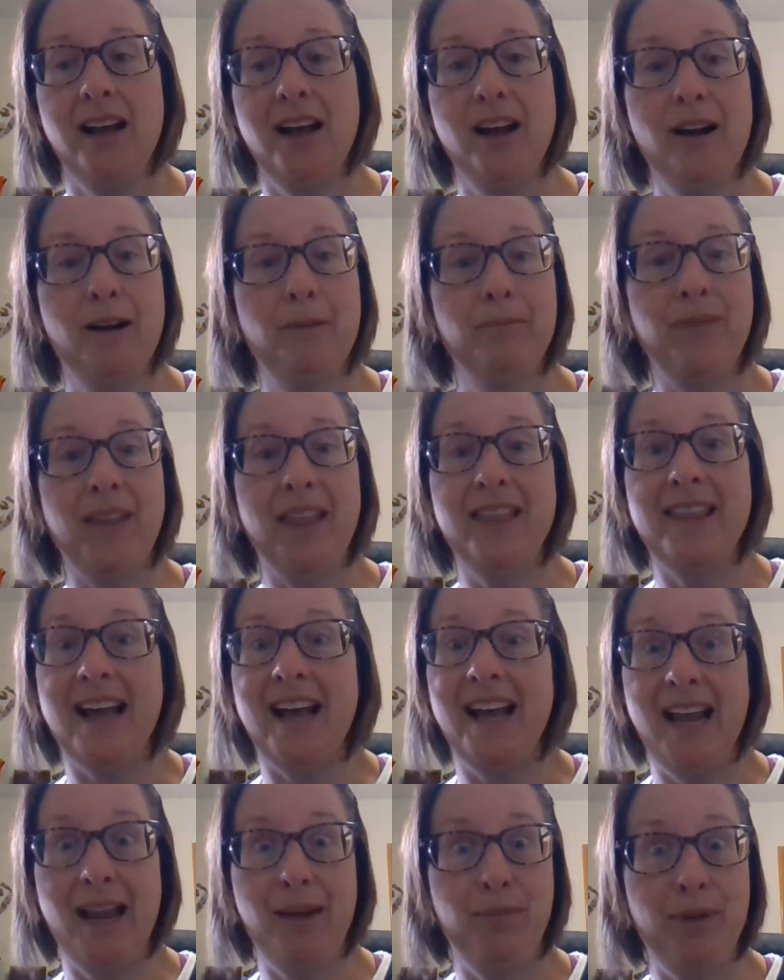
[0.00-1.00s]

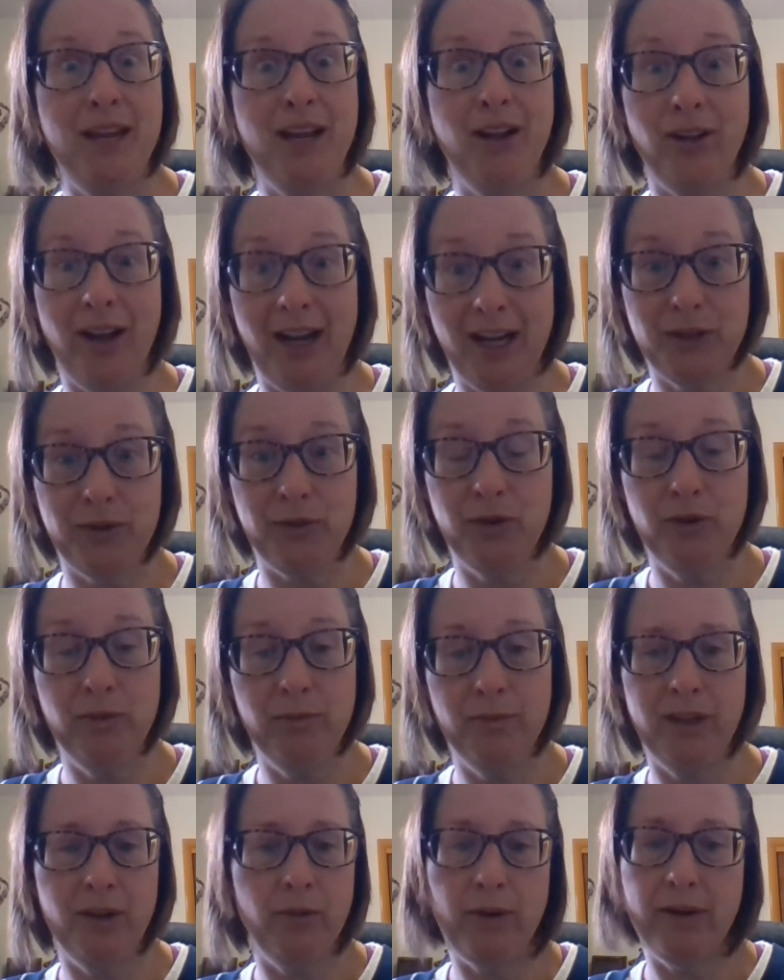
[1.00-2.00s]
that AP
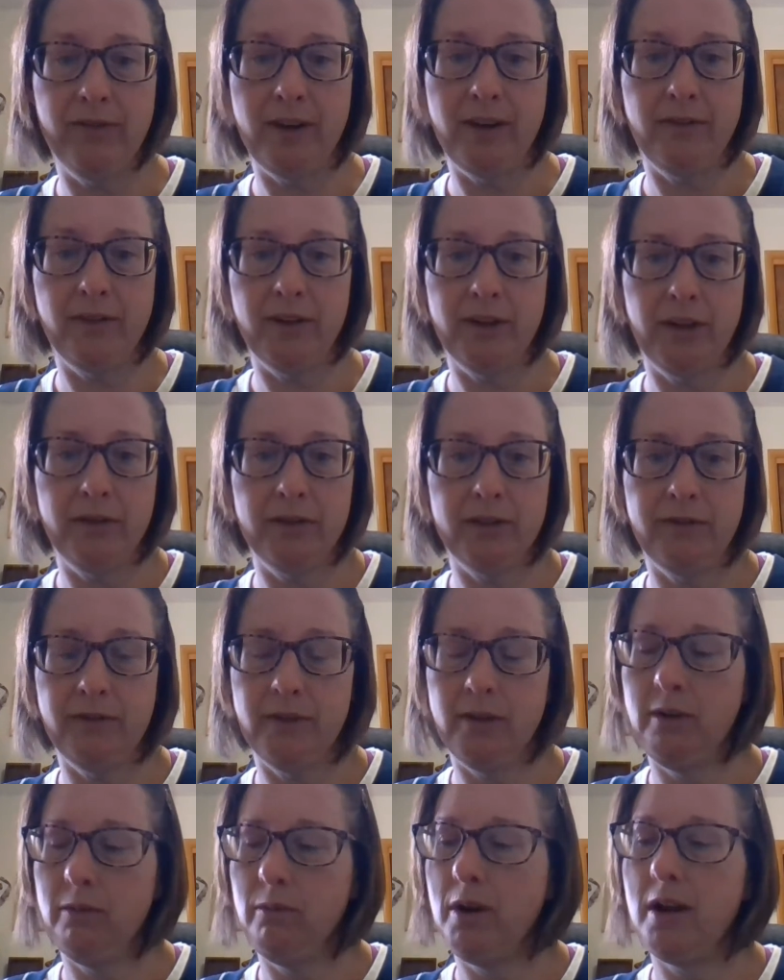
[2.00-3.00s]
Classroom that we've never used
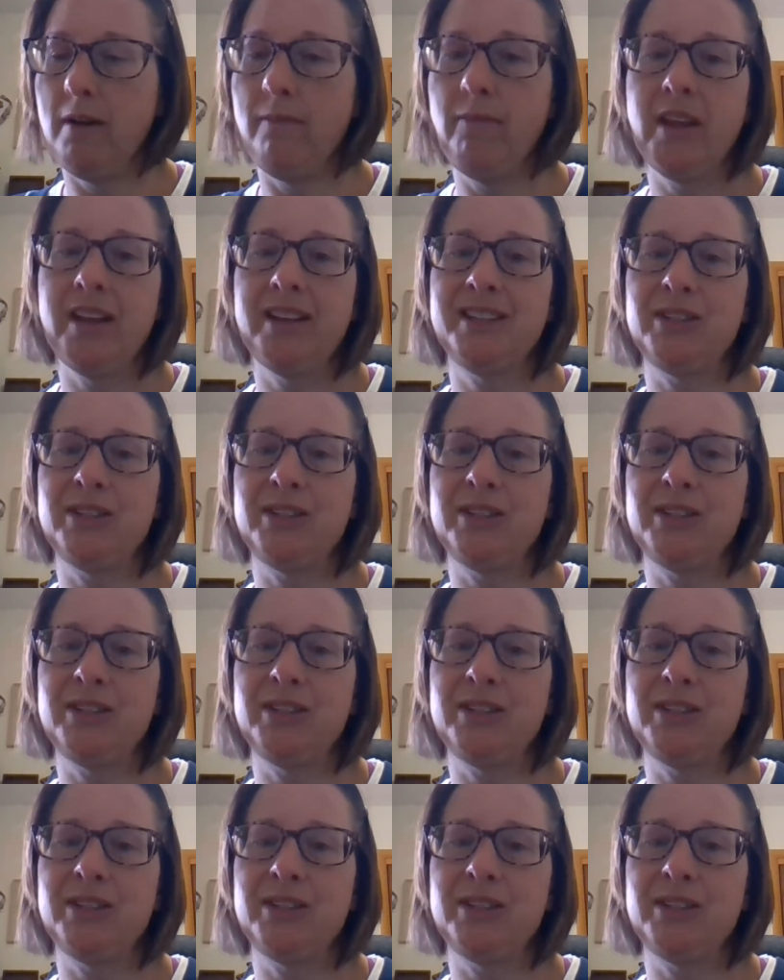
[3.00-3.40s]
very well.